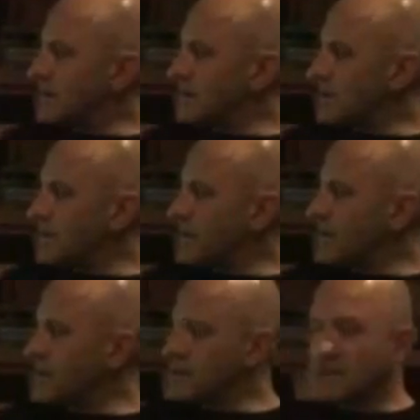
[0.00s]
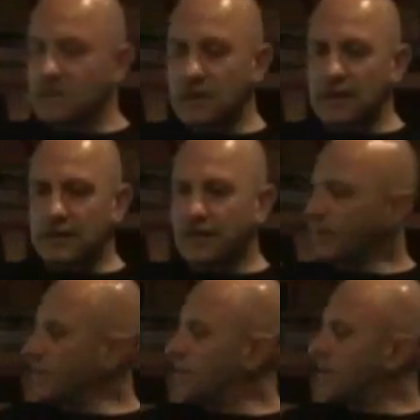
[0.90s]
it something a bit distinctive
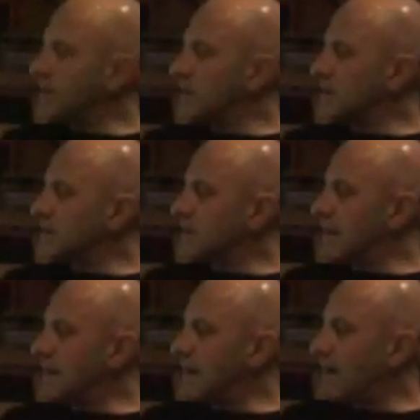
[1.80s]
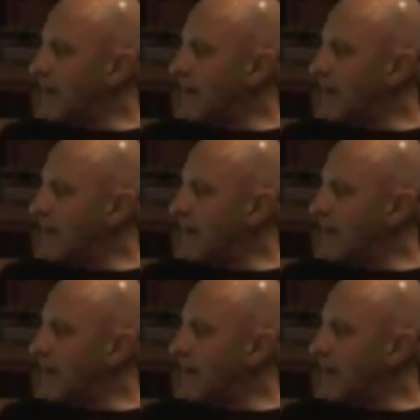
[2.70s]
that will make it stand out.